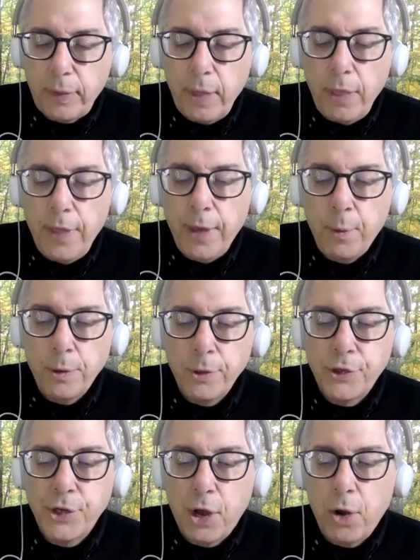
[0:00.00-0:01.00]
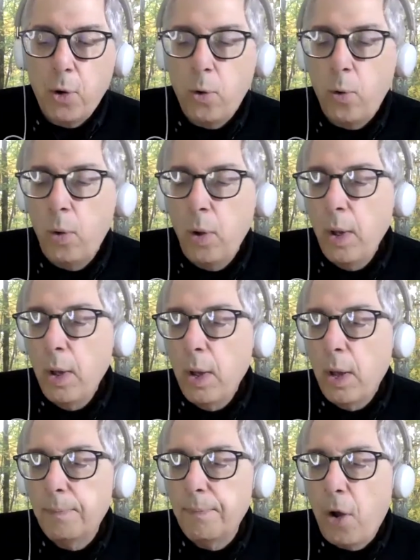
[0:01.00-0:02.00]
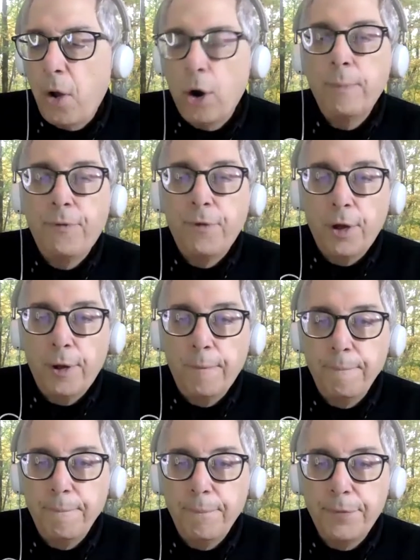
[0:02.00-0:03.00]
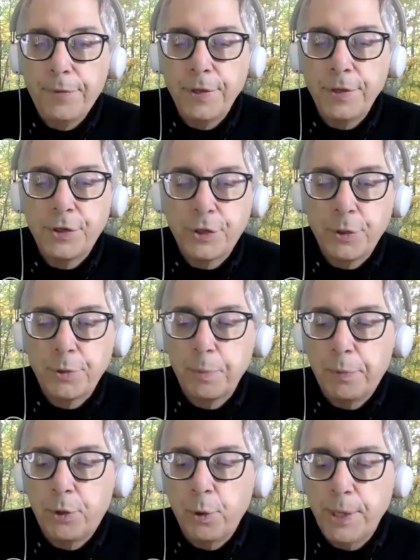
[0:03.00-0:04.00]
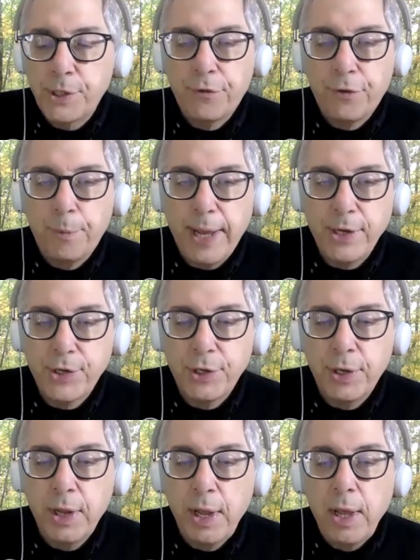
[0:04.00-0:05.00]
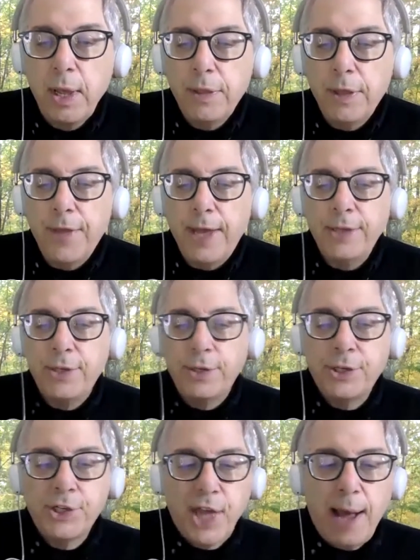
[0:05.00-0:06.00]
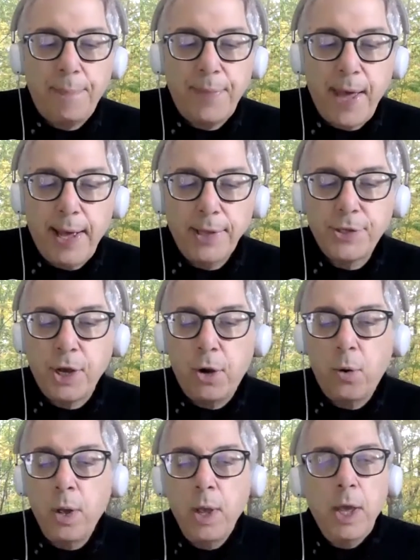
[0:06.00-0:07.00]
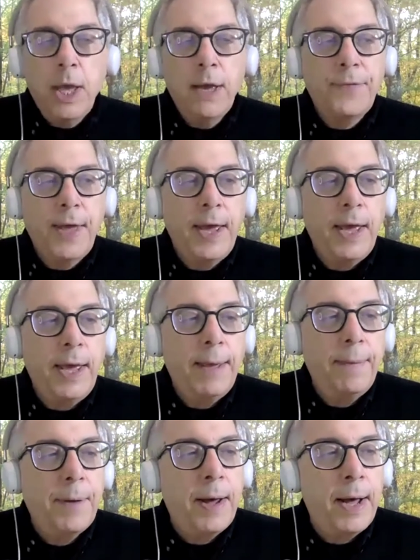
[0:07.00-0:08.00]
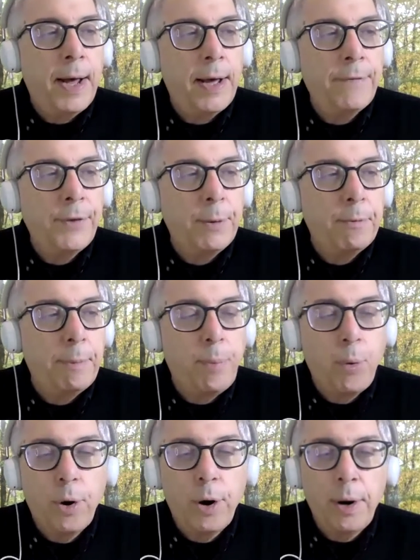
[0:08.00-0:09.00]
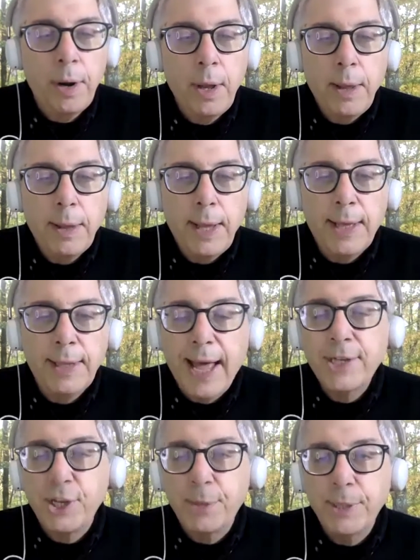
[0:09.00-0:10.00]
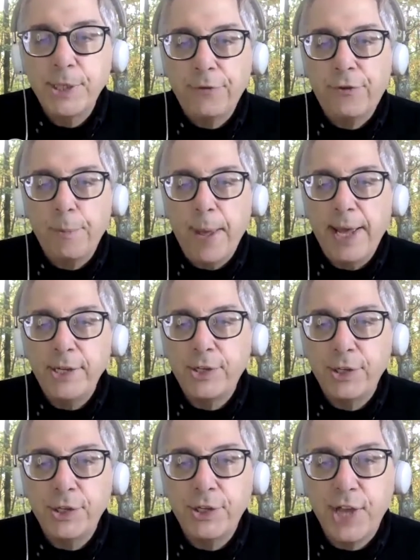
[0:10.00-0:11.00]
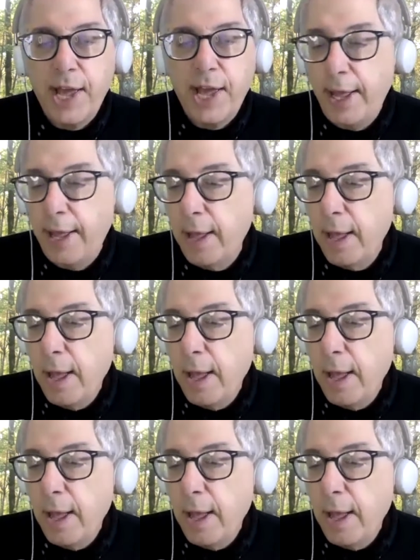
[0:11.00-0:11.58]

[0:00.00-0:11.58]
that were so harmful to do misinformation that they should stop that. So if they, uh, if you report election misinformation saying